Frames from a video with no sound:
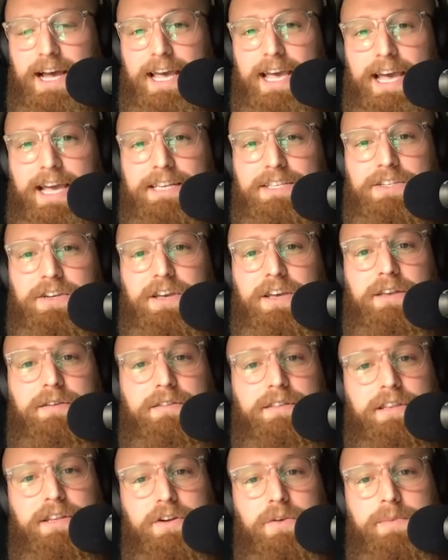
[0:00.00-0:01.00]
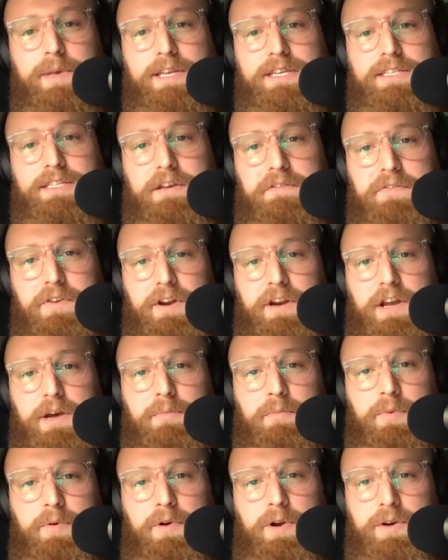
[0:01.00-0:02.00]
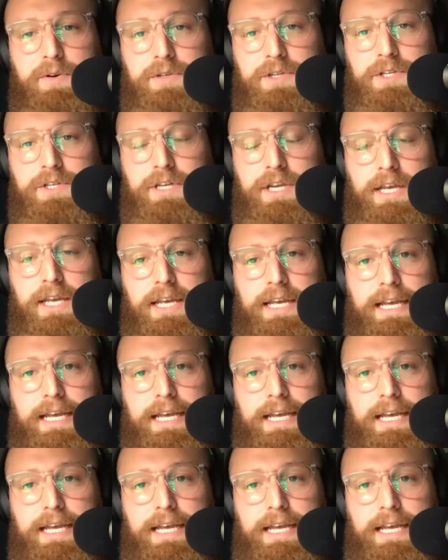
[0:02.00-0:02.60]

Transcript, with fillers: I took a little bit different approach